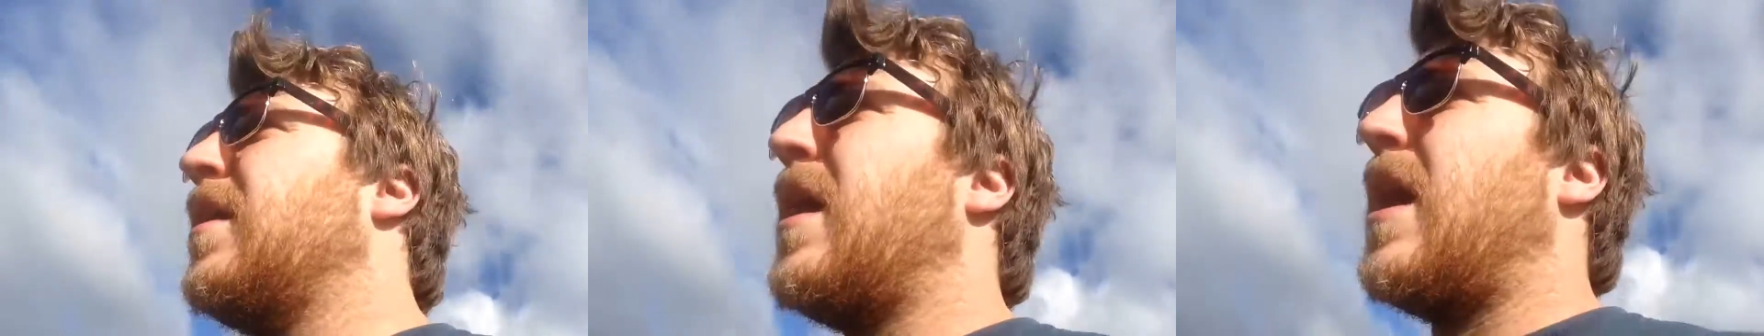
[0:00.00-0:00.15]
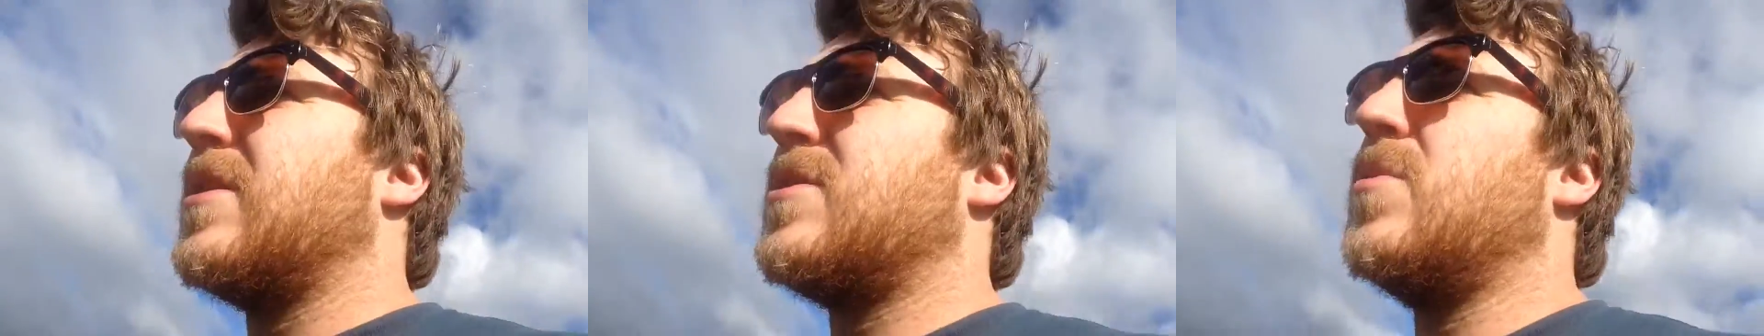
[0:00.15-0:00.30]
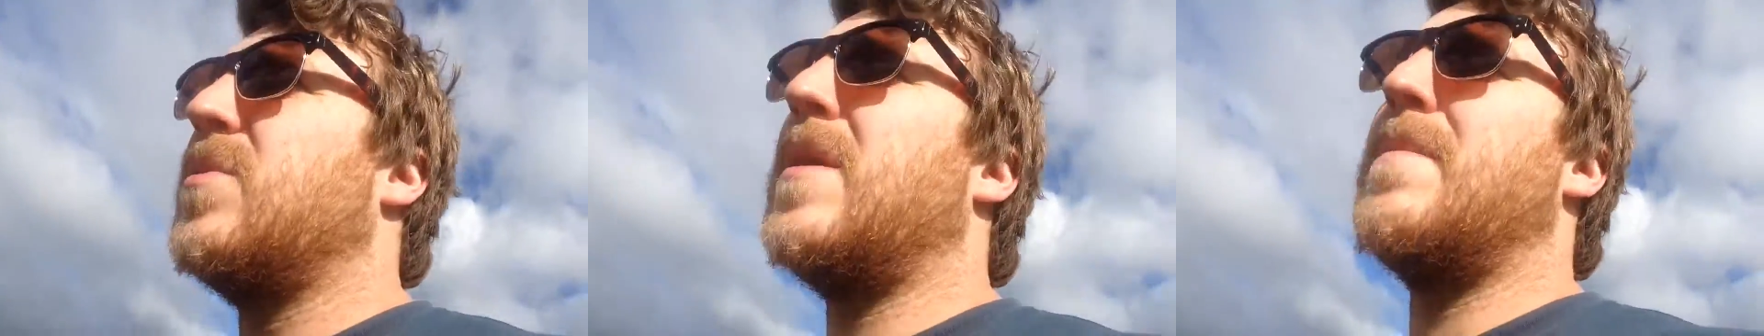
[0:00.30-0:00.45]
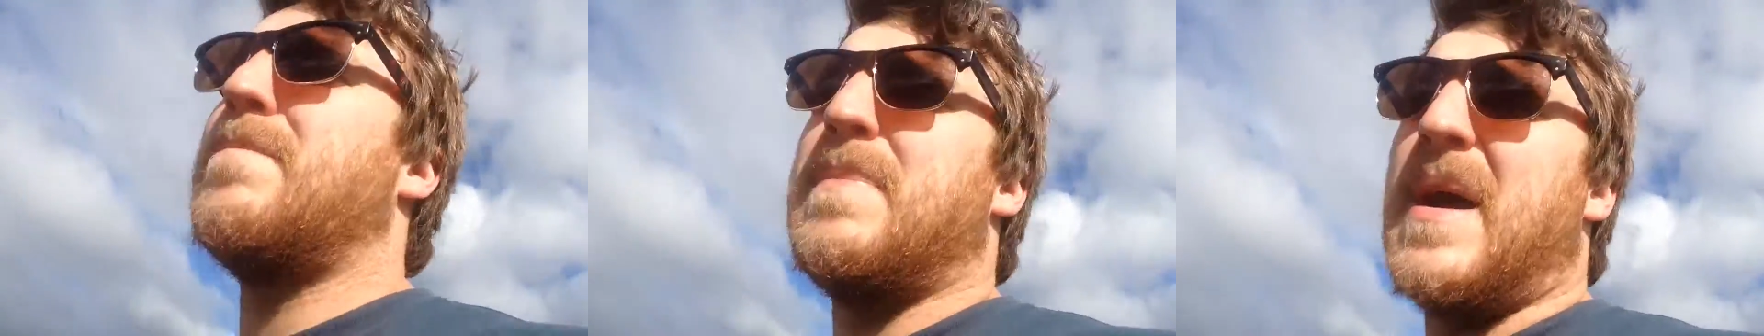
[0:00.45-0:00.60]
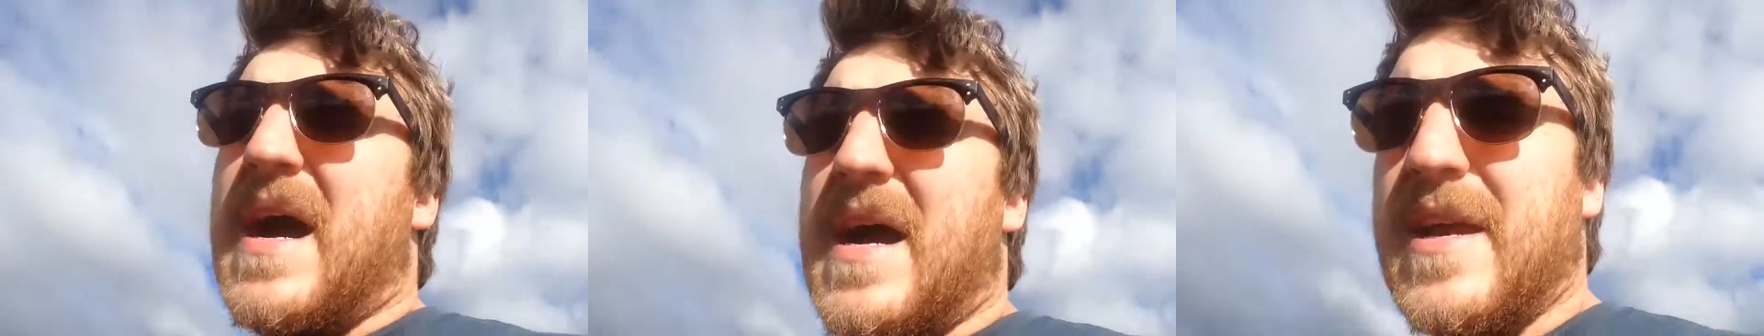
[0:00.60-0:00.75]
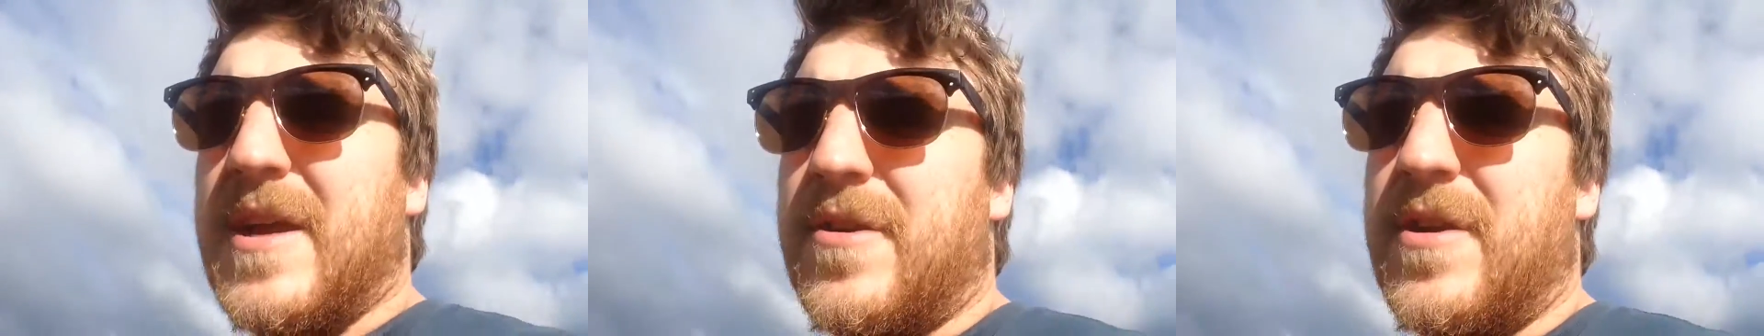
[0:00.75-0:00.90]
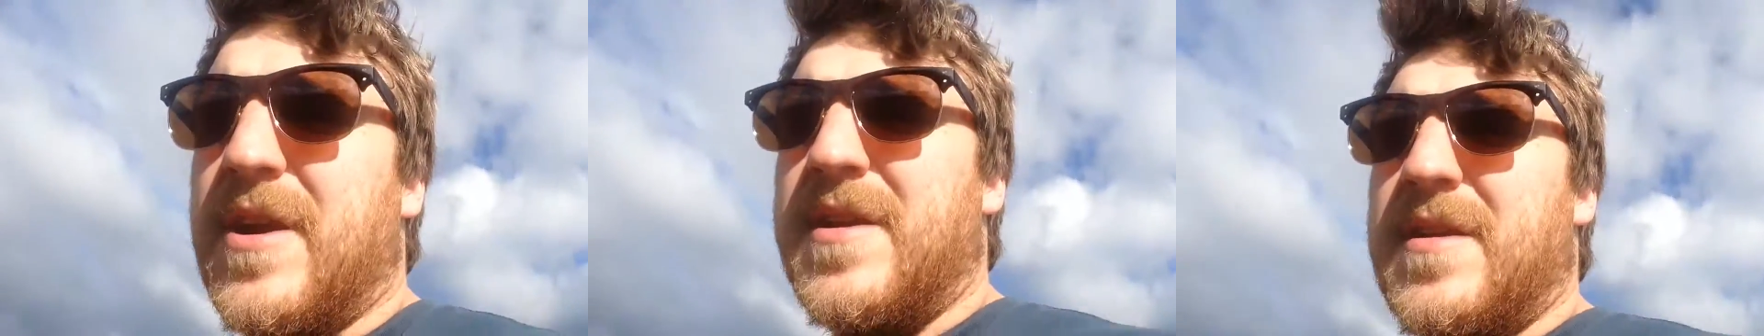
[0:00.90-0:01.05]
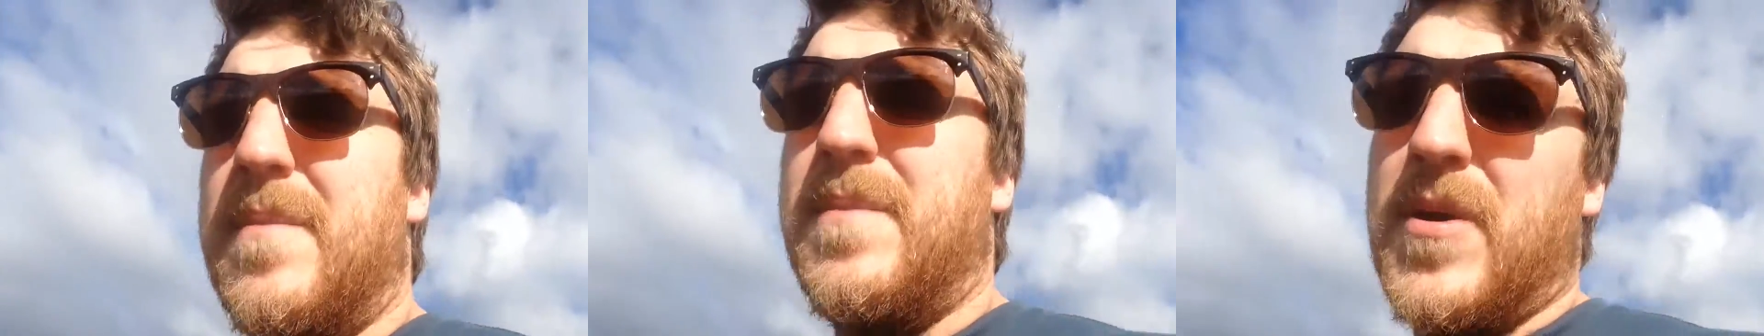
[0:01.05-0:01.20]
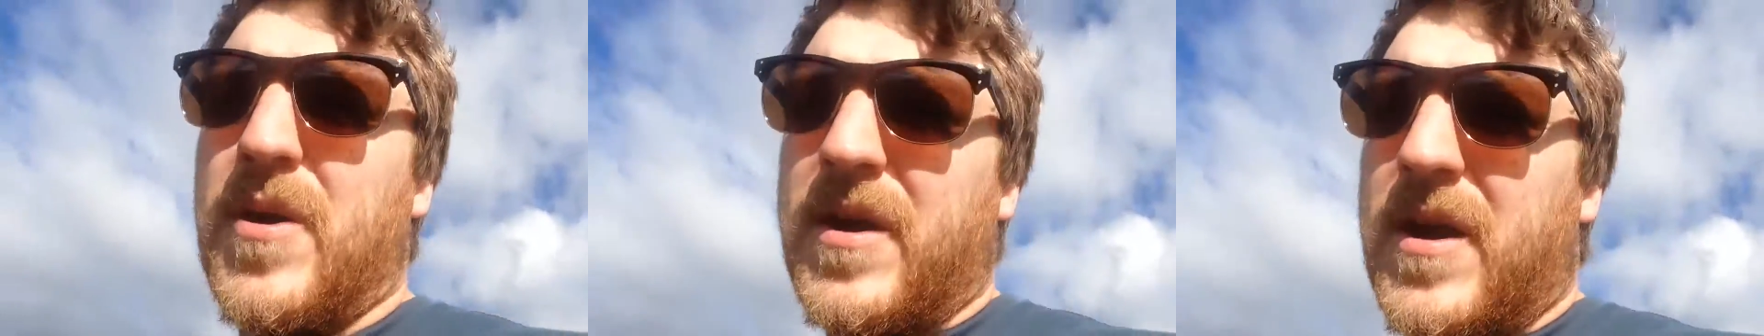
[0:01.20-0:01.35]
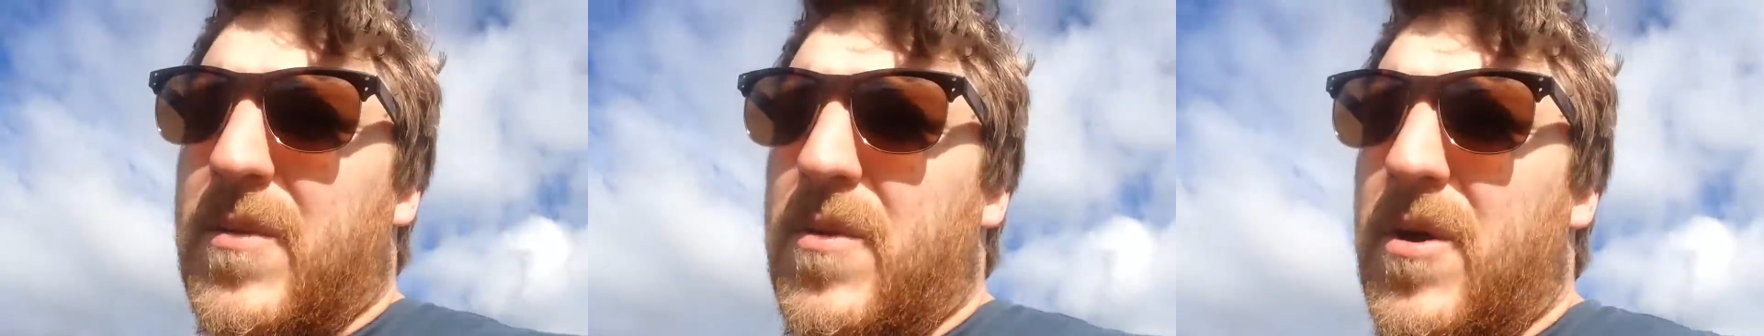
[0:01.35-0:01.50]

I don't want to buy a graded book.